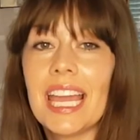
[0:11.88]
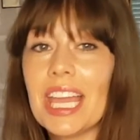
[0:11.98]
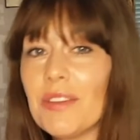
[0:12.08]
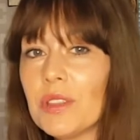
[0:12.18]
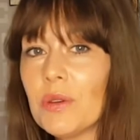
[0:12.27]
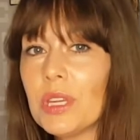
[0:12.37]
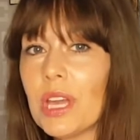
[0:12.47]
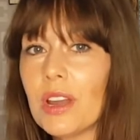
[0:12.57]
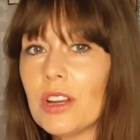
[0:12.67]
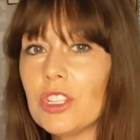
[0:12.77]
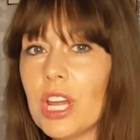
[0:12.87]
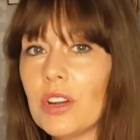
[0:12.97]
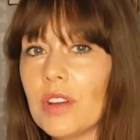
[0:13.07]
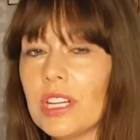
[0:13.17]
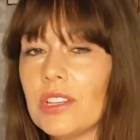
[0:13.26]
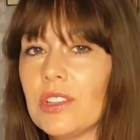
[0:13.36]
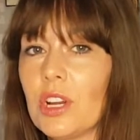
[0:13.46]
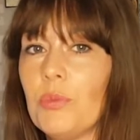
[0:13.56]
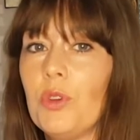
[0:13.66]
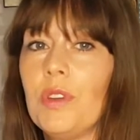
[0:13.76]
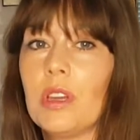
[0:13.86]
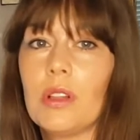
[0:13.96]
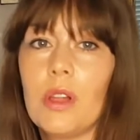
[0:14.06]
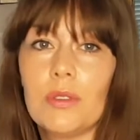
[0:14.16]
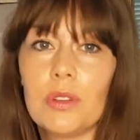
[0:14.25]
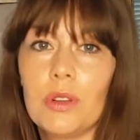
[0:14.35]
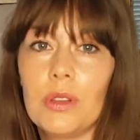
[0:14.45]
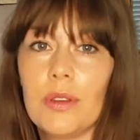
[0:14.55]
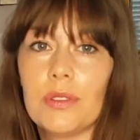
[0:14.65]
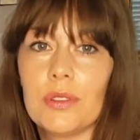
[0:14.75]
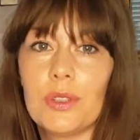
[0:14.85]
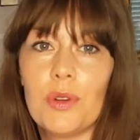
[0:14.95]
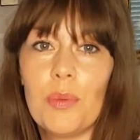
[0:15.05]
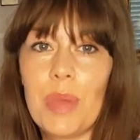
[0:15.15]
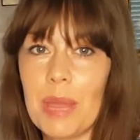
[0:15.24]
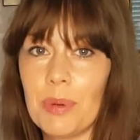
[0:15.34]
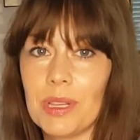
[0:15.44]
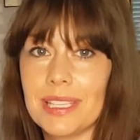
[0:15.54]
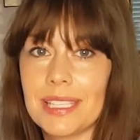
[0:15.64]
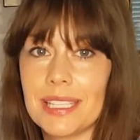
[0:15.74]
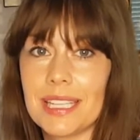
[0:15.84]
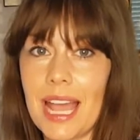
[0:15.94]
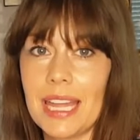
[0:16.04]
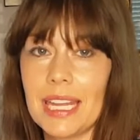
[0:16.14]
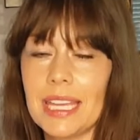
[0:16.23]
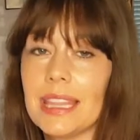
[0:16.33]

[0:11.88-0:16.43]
Even though the younger generations are moving closer and closer to a paperless society,